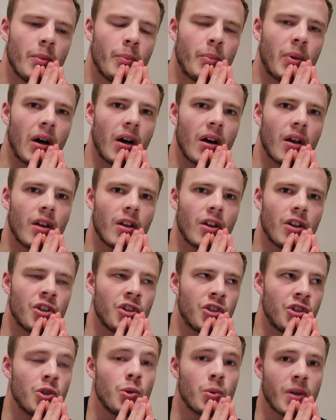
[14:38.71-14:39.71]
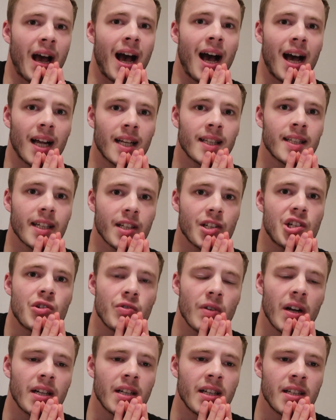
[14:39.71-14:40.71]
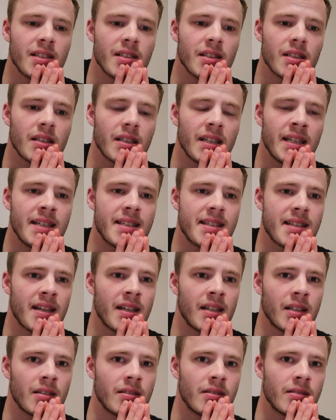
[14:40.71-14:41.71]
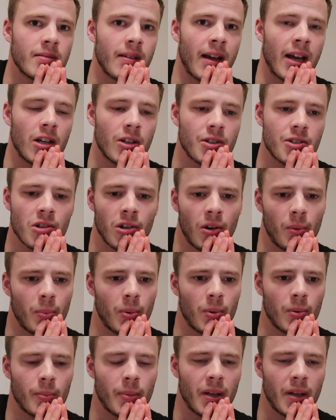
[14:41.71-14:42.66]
but you can get shredded eating Halo Top,